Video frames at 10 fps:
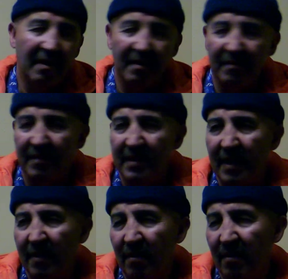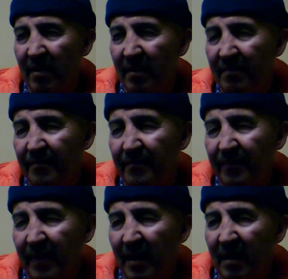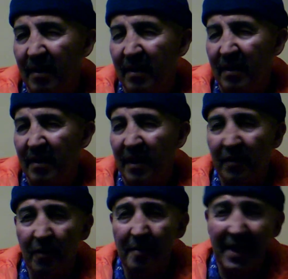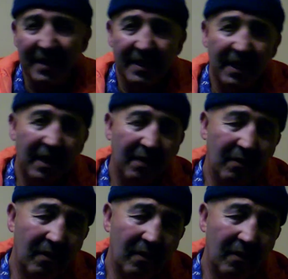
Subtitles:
what they call it, necromancy, or